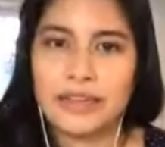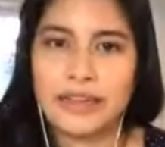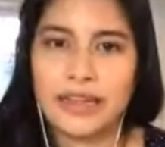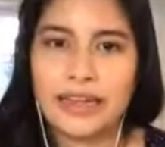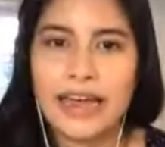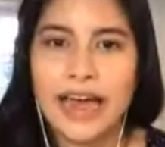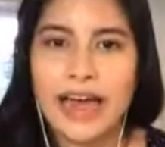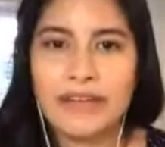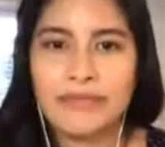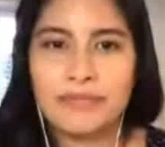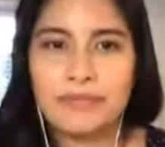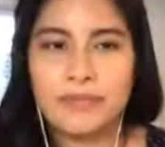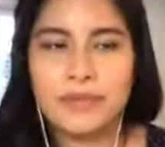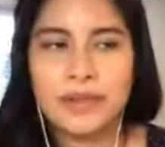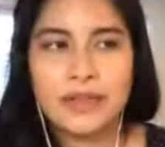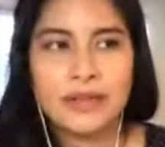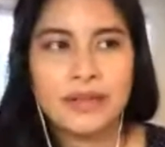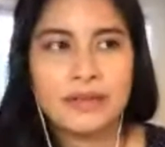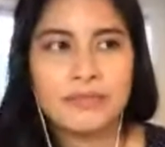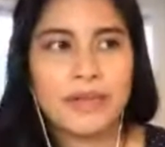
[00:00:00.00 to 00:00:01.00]
Like have
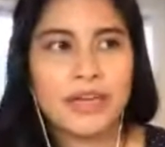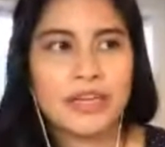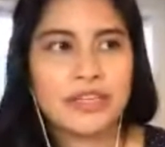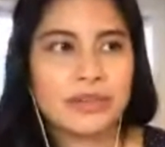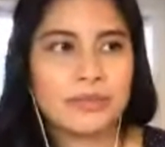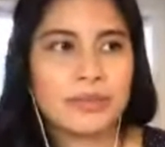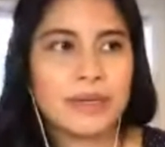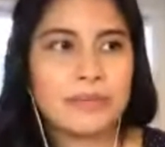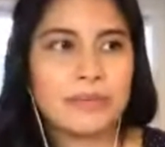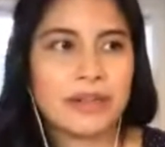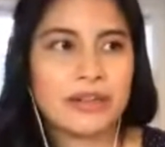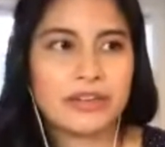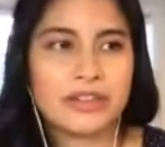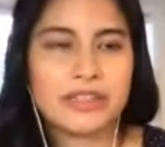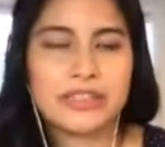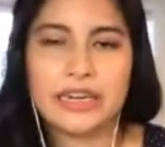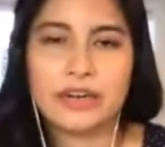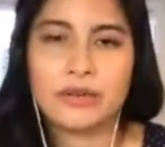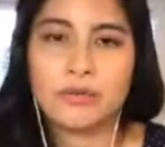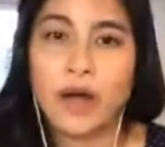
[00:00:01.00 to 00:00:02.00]
make sure people
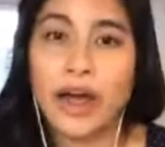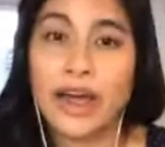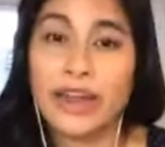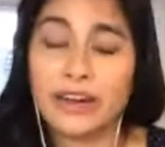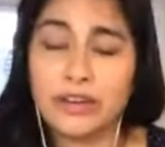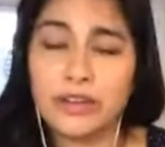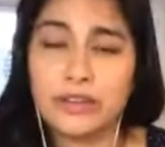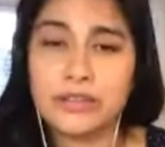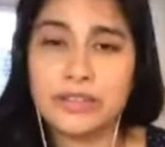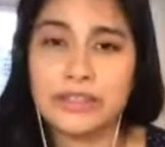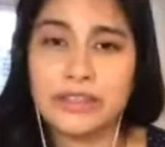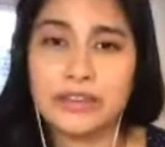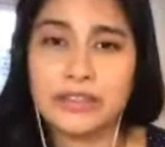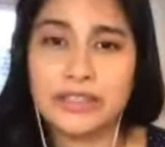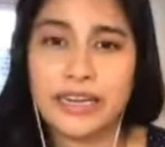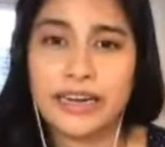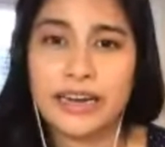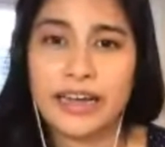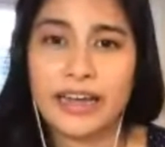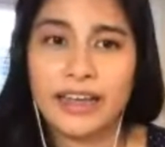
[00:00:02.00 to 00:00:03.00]
understand why you're using their
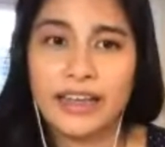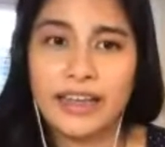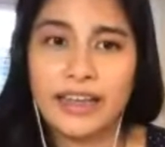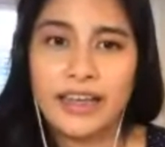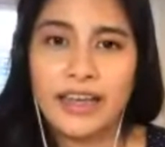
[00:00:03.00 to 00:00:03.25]
data,